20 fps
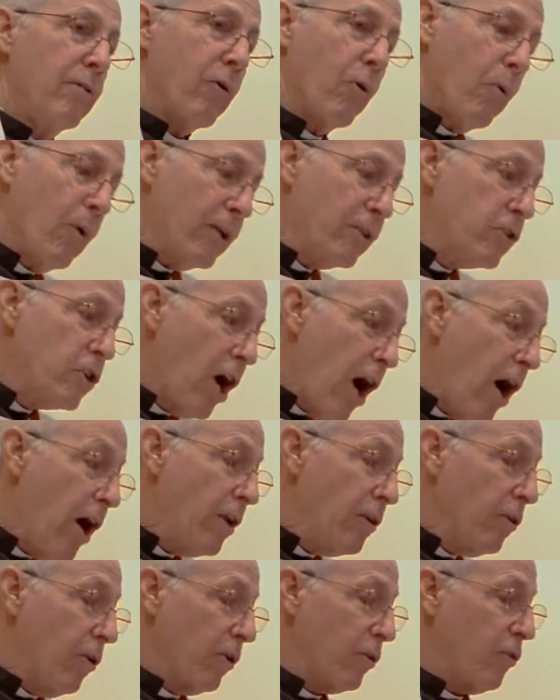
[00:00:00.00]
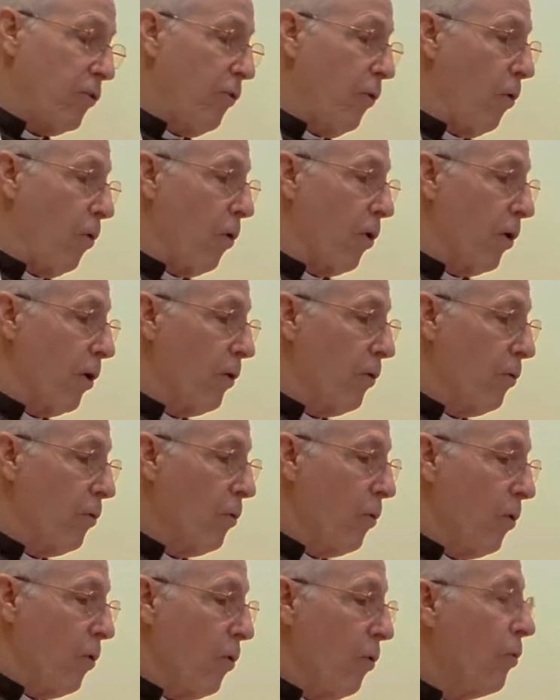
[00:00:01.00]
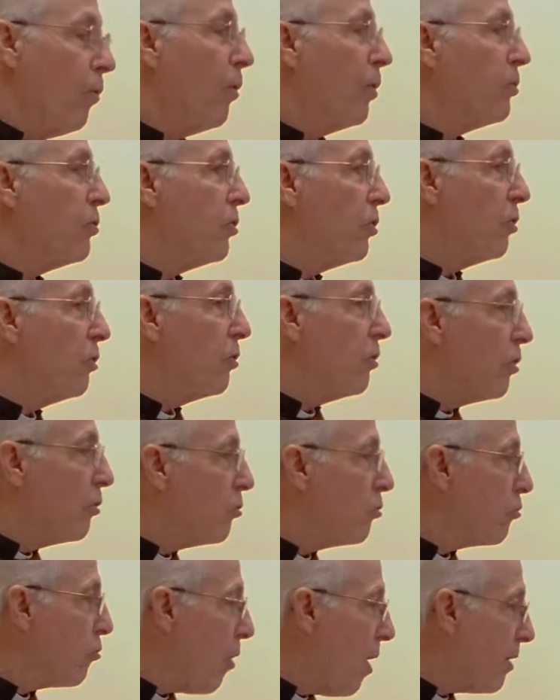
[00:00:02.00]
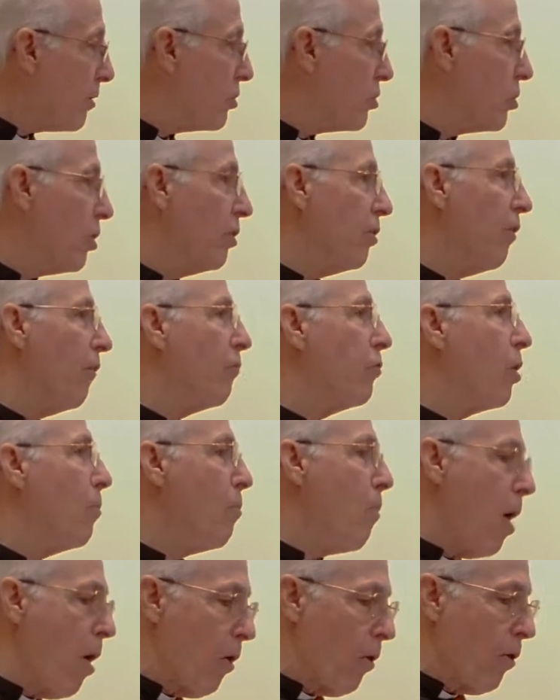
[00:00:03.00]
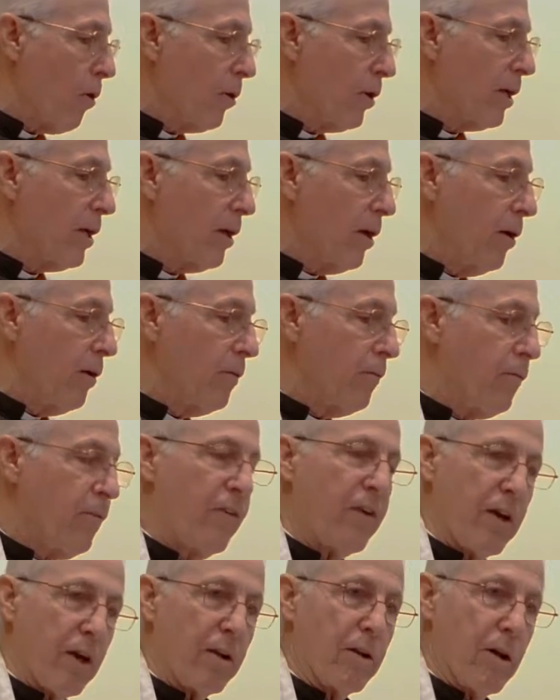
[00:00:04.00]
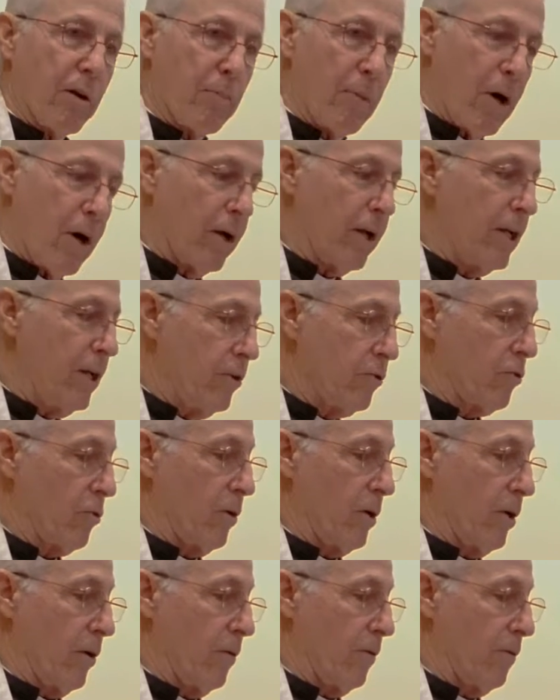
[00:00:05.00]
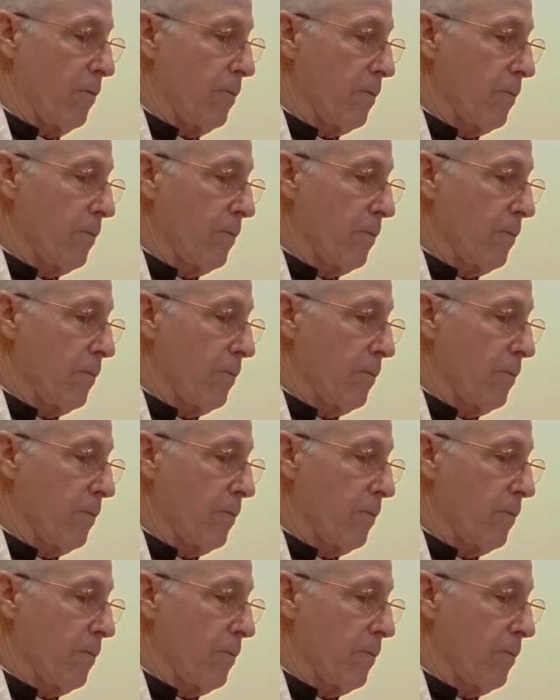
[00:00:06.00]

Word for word: For what John looked for was the destruction of the morally unfit among Israel.